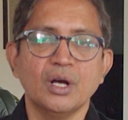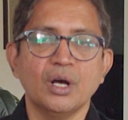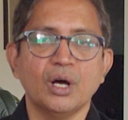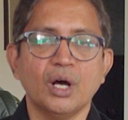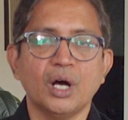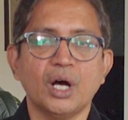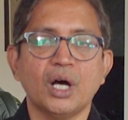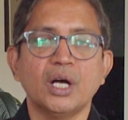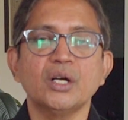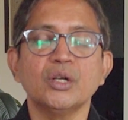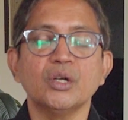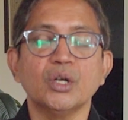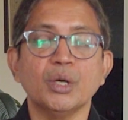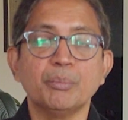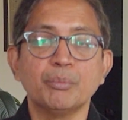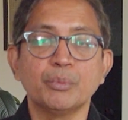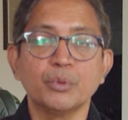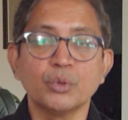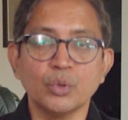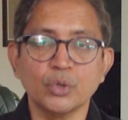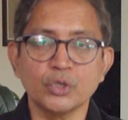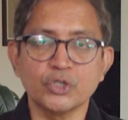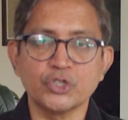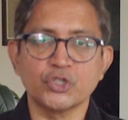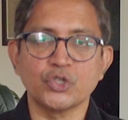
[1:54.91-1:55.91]
our
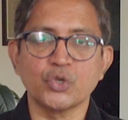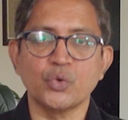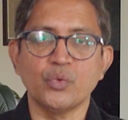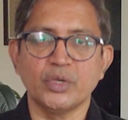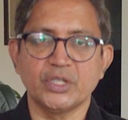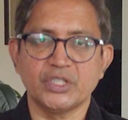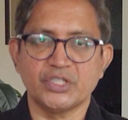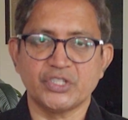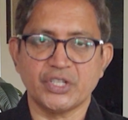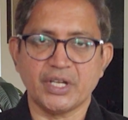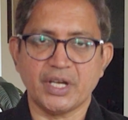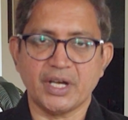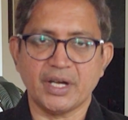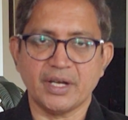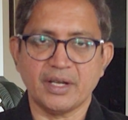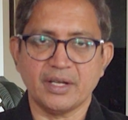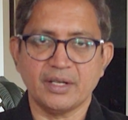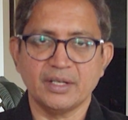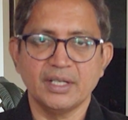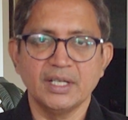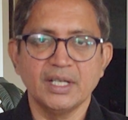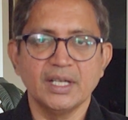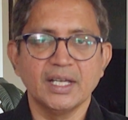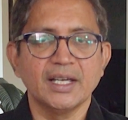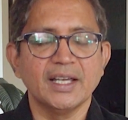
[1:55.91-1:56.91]
approach towards AI.
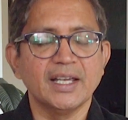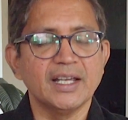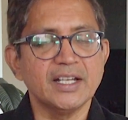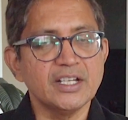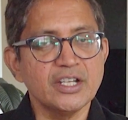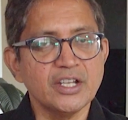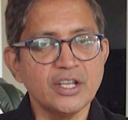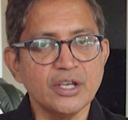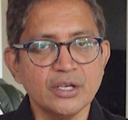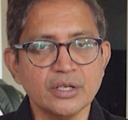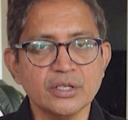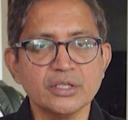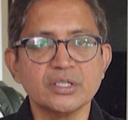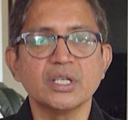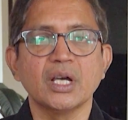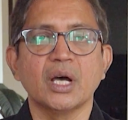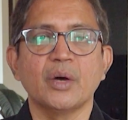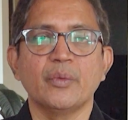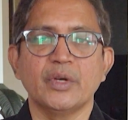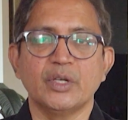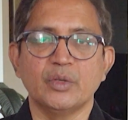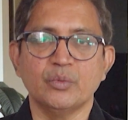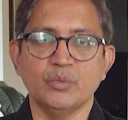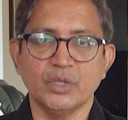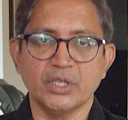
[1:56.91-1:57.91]
And here's
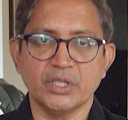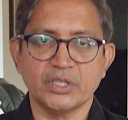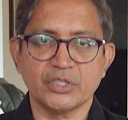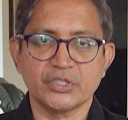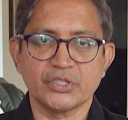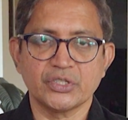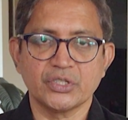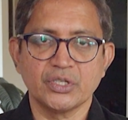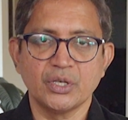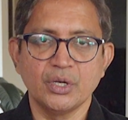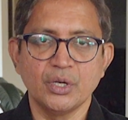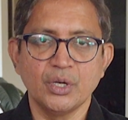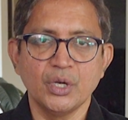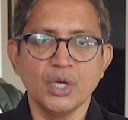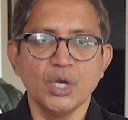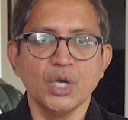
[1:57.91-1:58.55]
how it works.